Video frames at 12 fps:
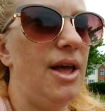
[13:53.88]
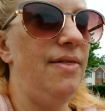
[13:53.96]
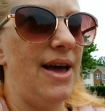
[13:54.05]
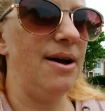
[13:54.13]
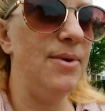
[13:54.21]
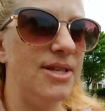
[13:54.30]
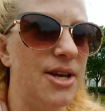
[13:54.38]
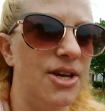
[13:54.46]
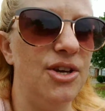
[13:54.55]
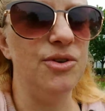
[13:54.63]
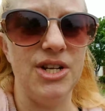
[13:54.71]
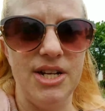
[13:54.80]
you know, and
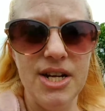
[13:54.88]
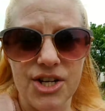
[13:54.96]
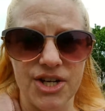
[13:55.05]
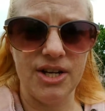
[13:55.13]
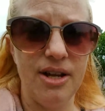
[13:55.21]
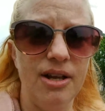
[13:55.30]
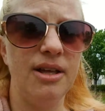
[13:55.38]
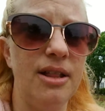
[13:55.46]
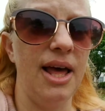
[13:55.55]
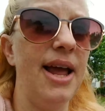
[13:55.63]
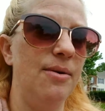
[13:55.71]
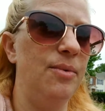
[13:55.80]
that was a huge addiction.